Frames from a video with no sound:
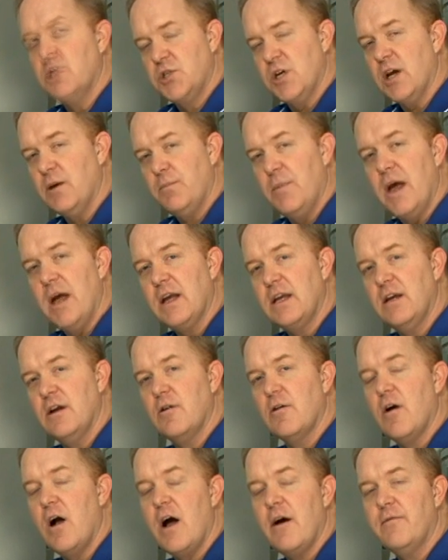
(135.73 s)
check back
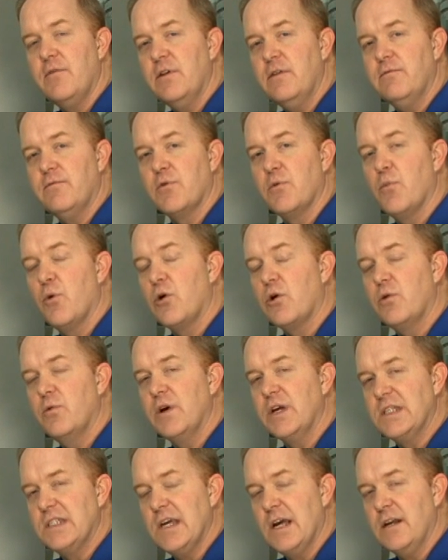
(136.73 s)
here often for more
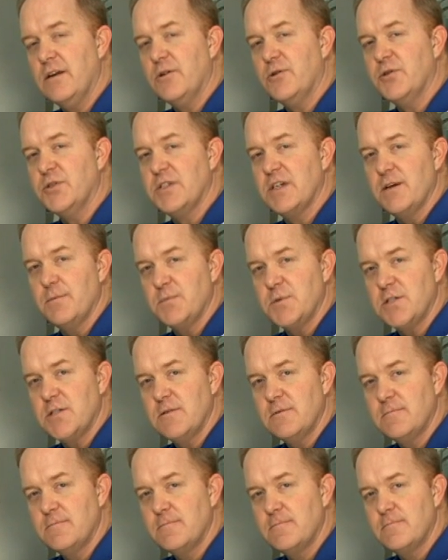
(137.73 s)
quick technical
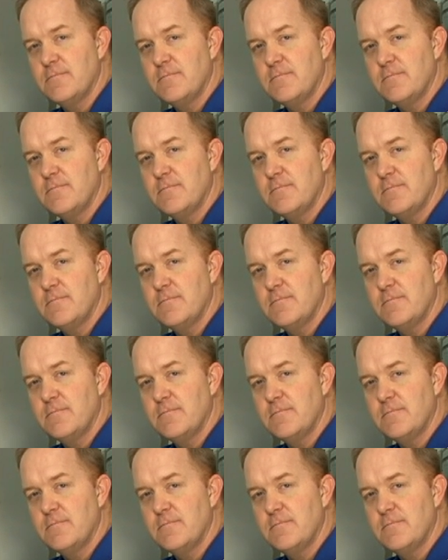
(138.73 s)
tips.